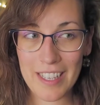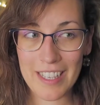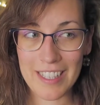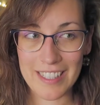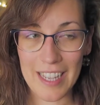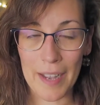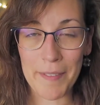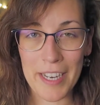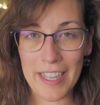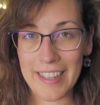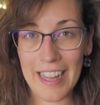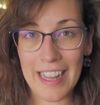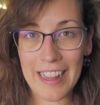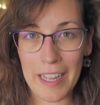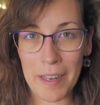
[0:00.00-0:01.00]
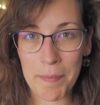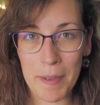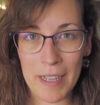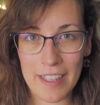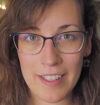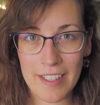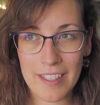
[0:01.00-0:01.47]
because having a deadline
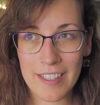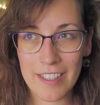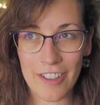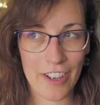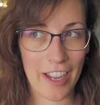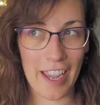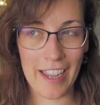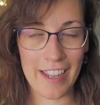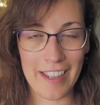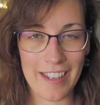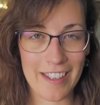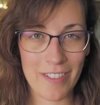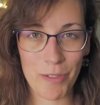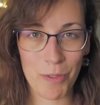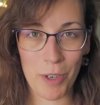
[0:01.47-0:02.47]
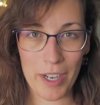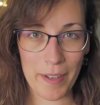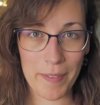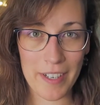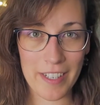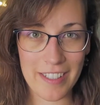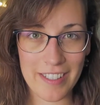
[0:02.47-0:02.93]
meant okay
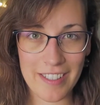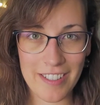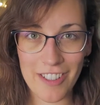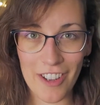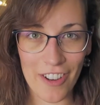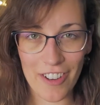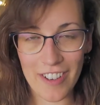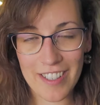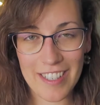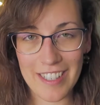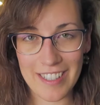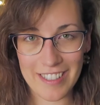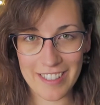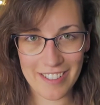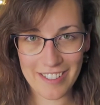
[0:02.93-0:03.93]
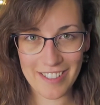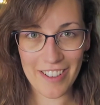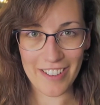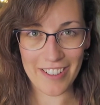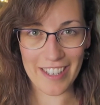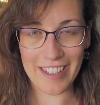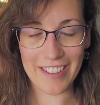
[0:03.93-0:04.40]
whatever is done it's
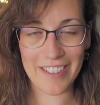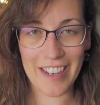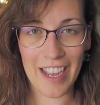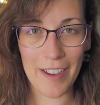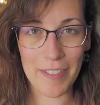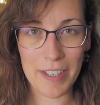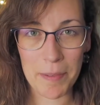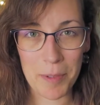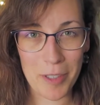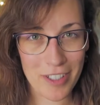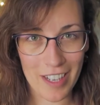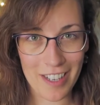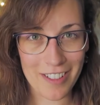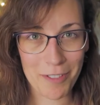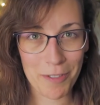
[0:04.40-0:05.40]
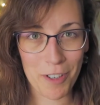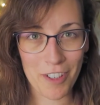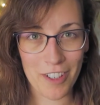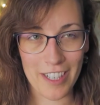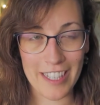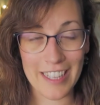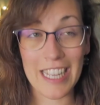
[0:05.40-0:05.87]
done i don't have any more time to
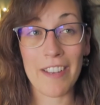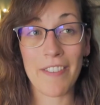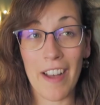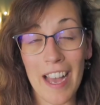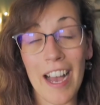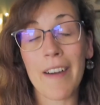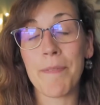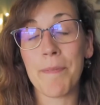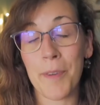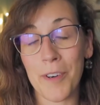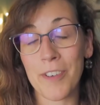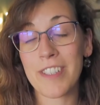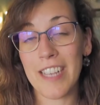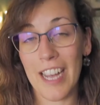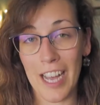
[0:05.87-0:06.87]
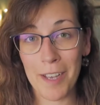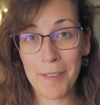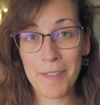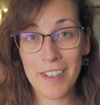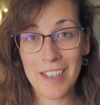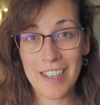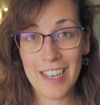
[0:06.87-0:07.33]
work on it if i have more time